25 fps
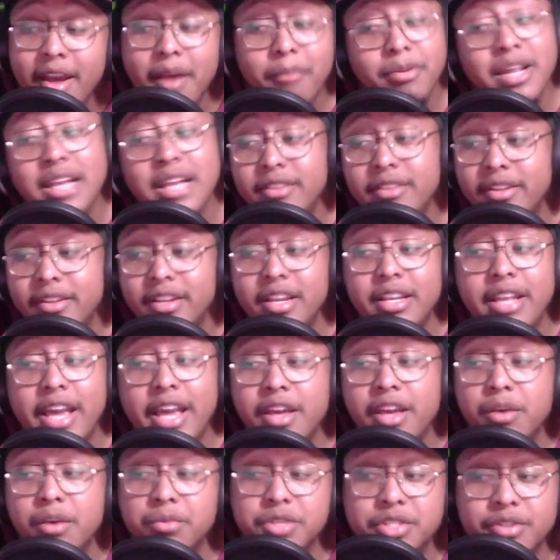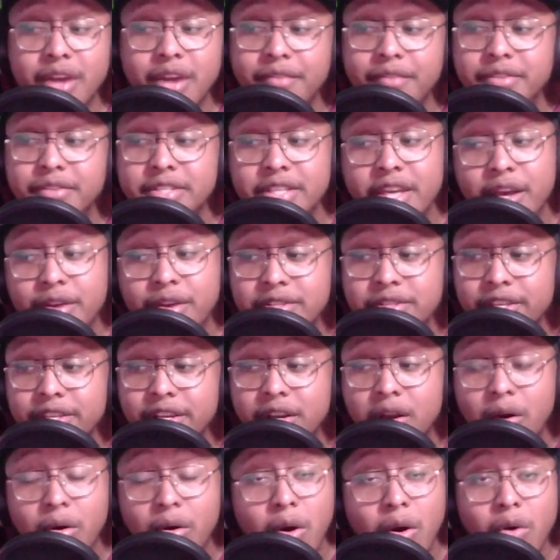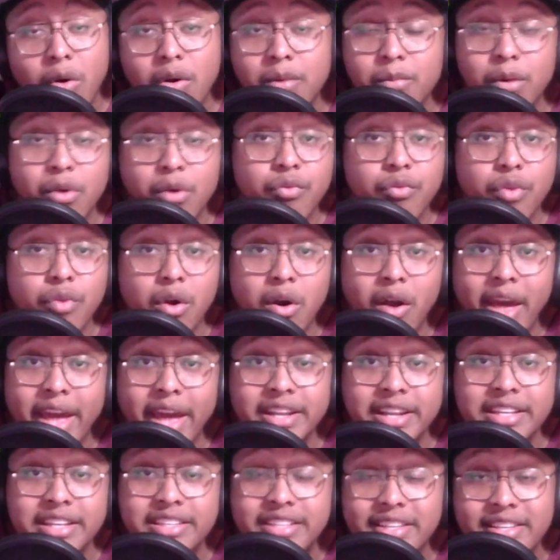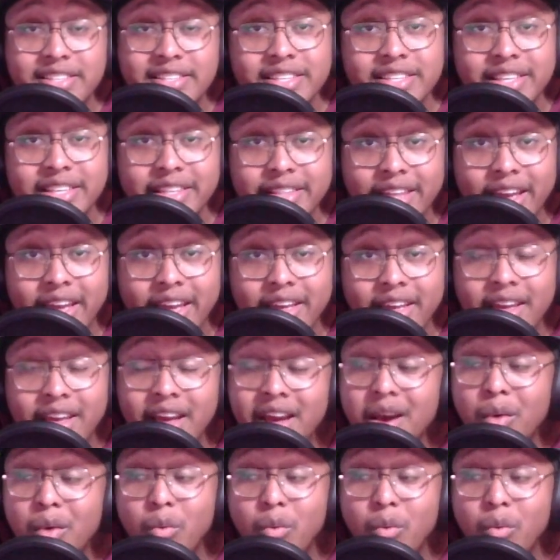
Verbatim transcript: But at the end of the day, it was Travis Kelce. And Cole Holcomb overall had a decent day.